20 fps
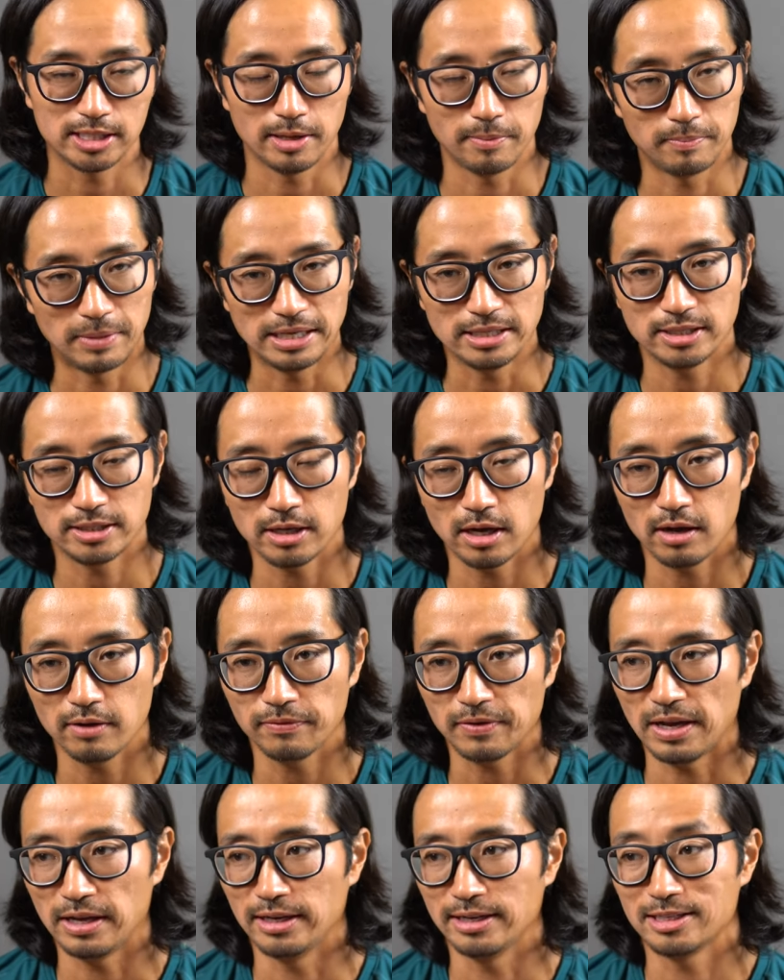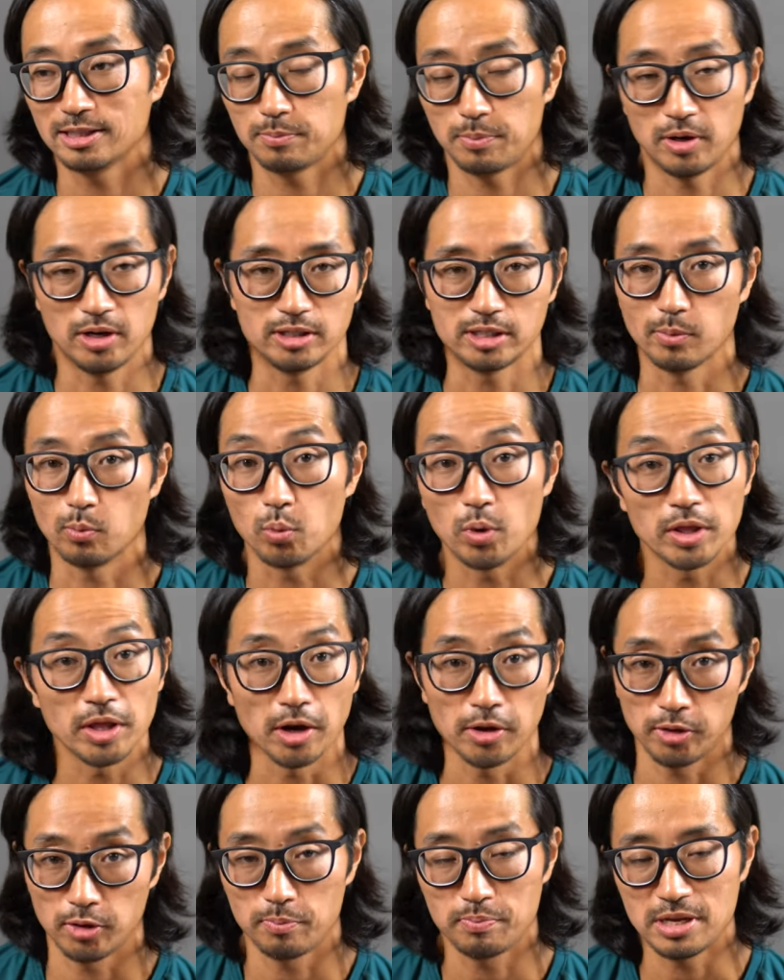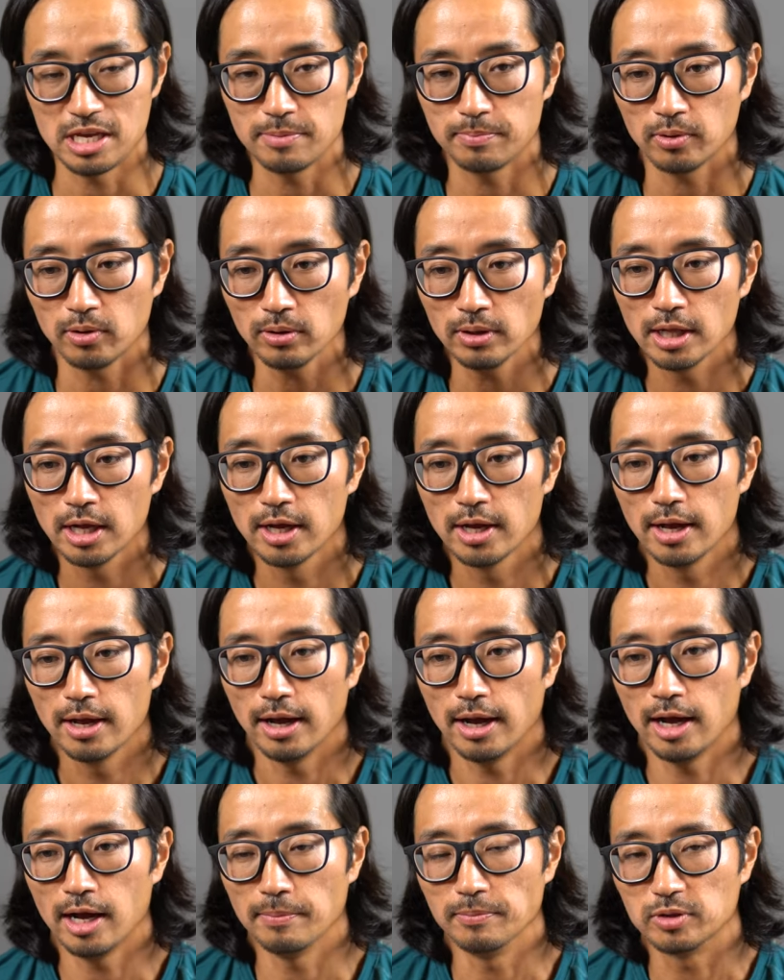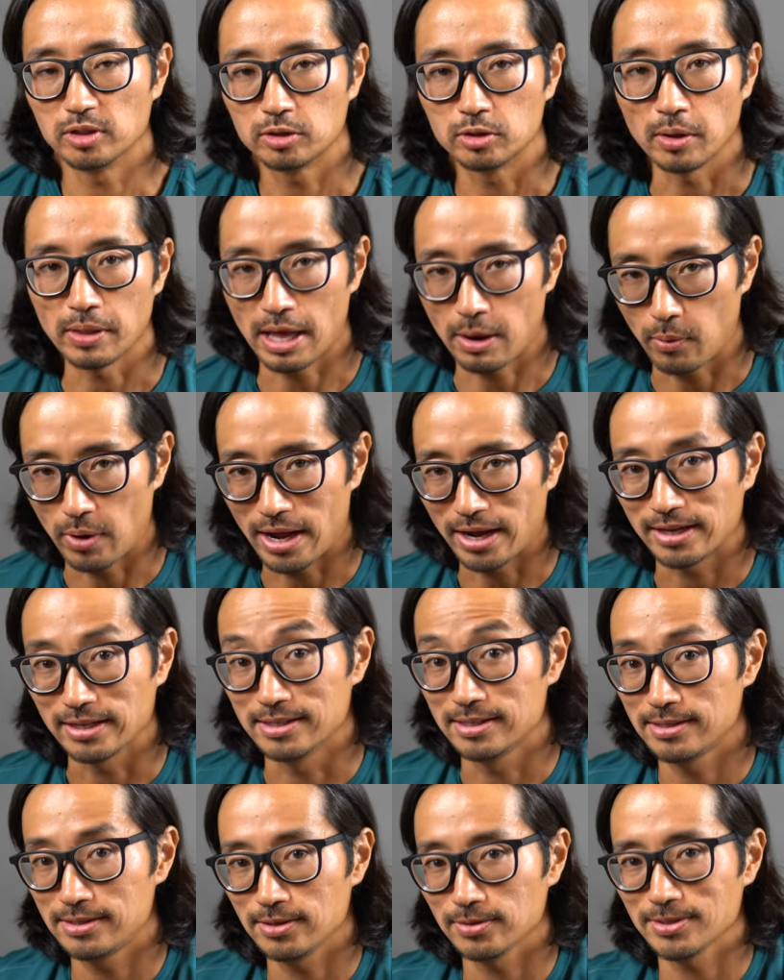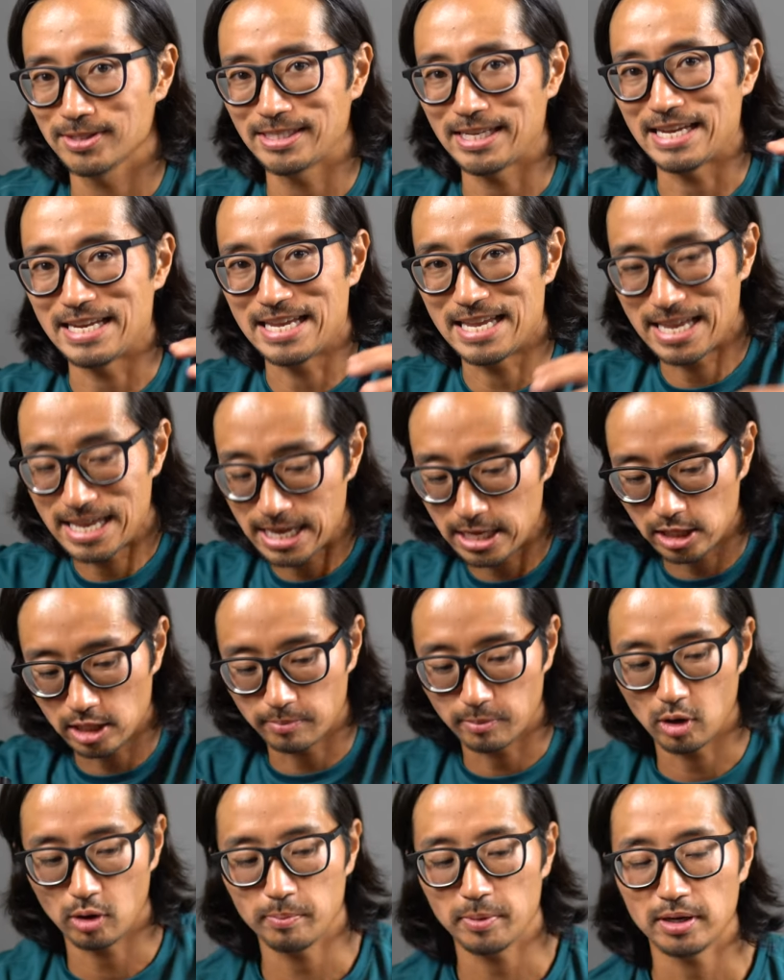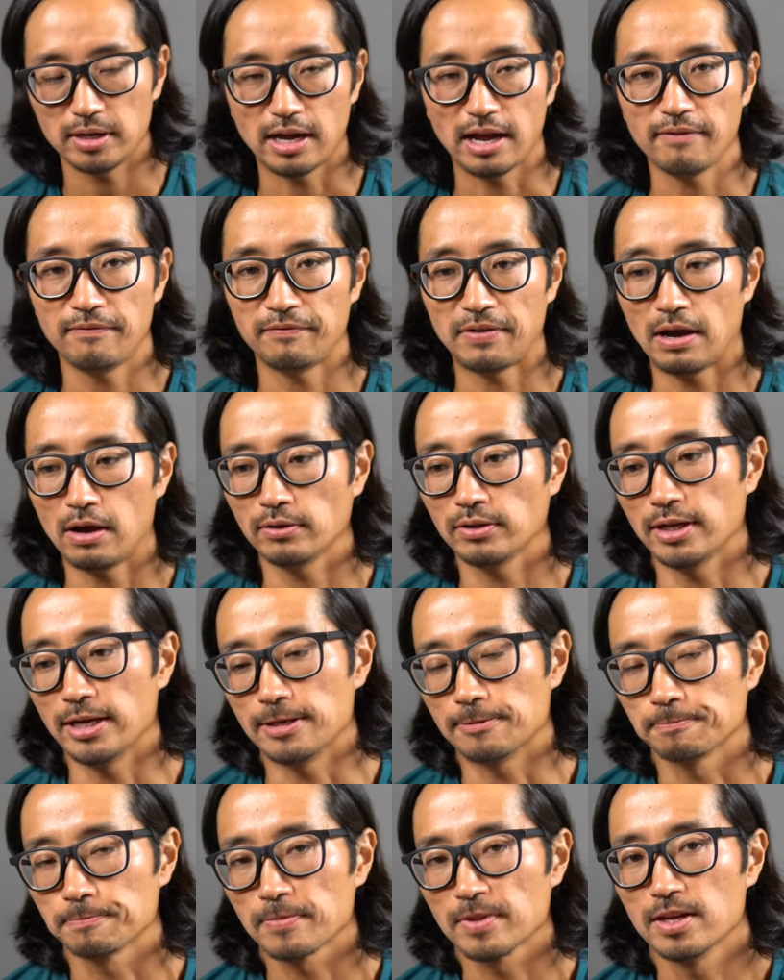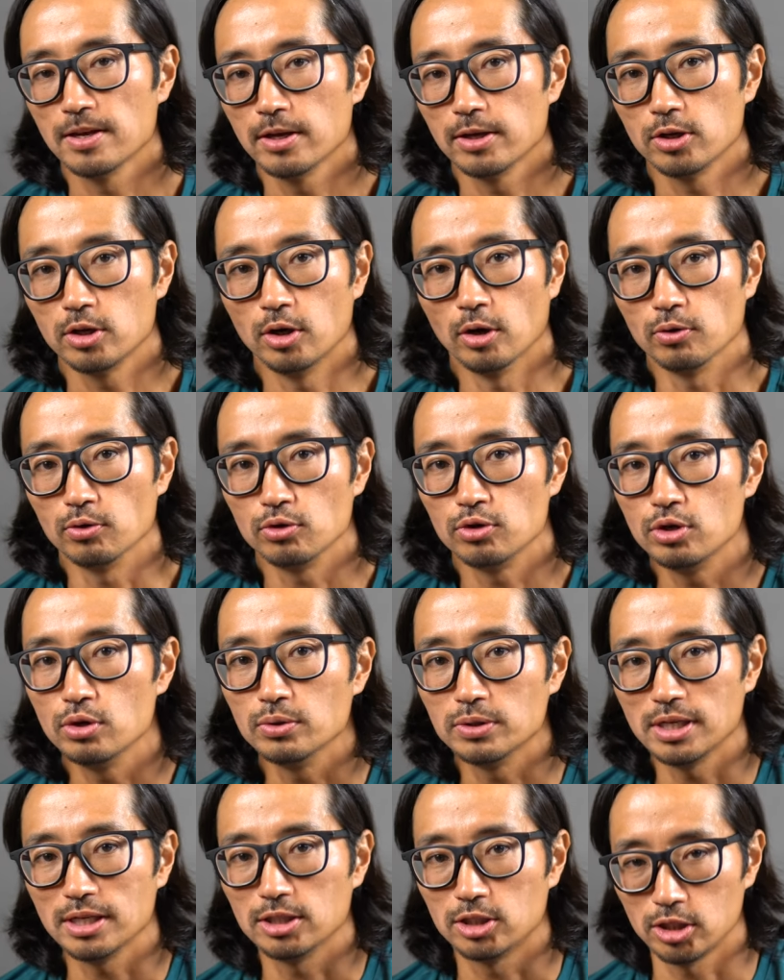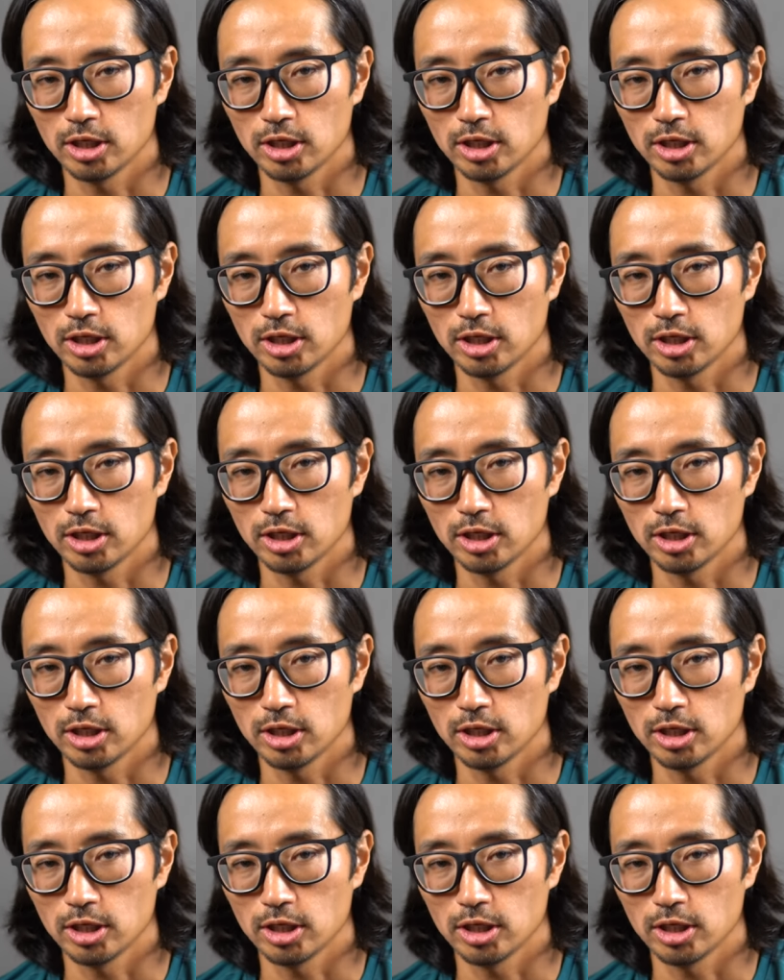them myself and experience them with other people, so that way I could still stay in the moment, I found like, you know, using